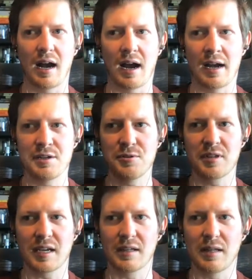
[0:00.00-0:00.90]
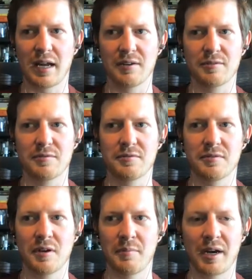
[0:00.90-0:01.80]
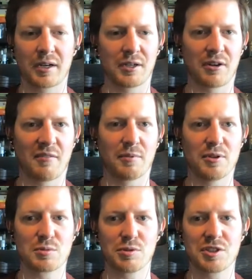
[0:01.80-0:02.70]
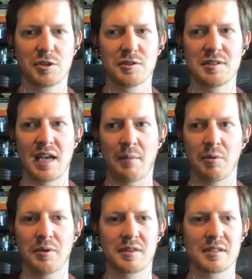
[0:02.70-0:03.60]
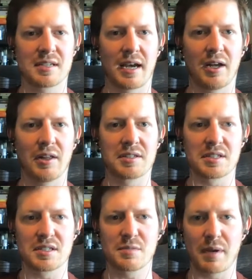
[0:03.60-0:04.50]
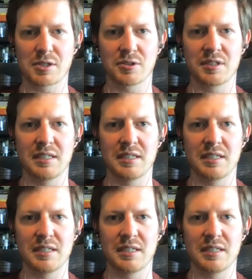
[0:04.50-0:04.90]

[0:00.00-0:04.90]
I do think a lot of American craft breweries will still dabble with the style as a specialty.